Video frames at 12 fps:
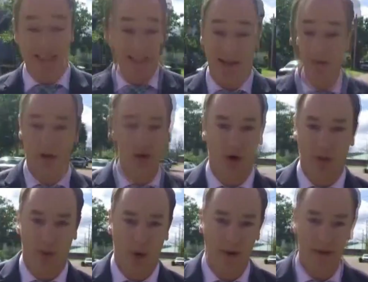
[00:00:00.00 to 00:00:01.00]
is a
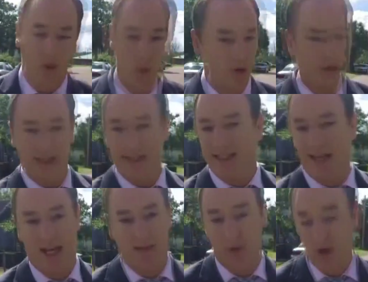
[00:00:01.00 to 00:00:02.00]
7-year-old boy that won't see his
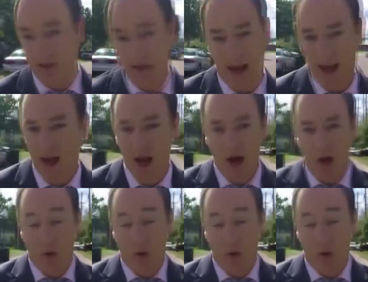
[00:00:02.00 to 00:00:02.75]
8th birthday,